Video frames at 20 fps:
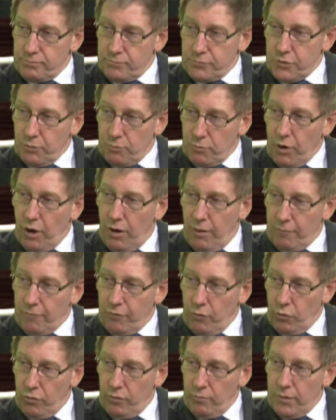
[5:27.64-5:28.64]
some time
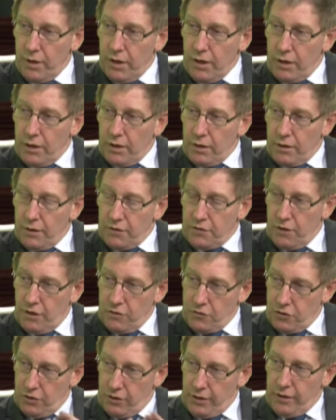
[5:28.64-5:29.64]
for them.
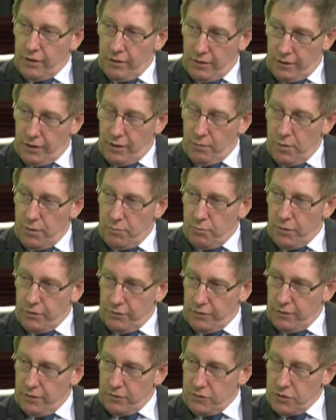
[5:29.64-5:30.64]
Essentially, the
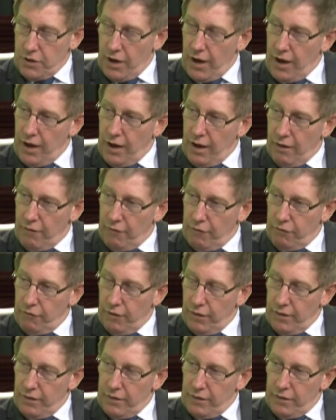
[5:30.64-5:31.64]
commitments that you have,
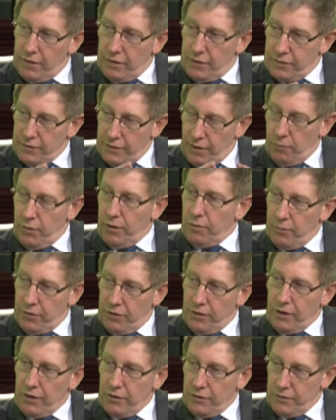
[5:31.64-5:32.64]
some of them are
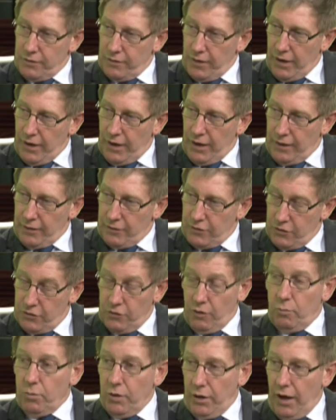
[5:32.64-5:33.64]
things that are
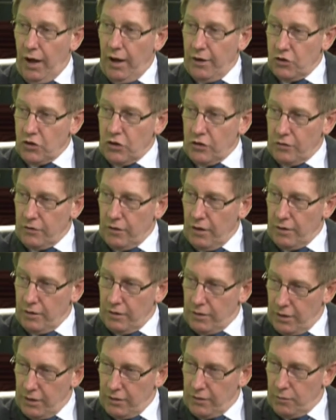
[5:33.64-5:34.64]
just obligations and
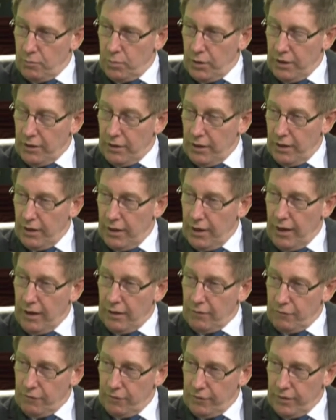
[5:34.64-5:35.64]
you need to be there.
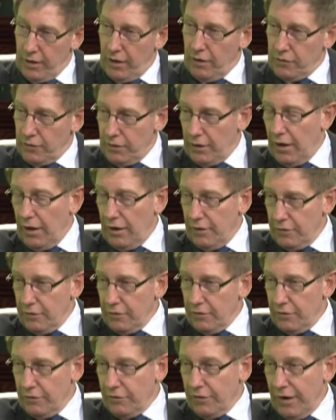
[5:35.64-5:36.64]
And for those
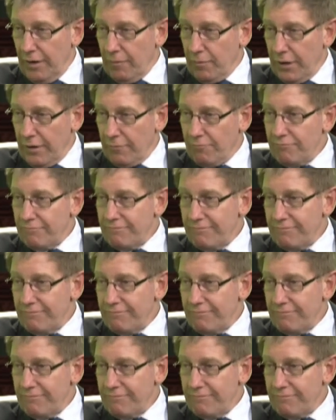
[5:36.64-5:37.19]
occasions, your family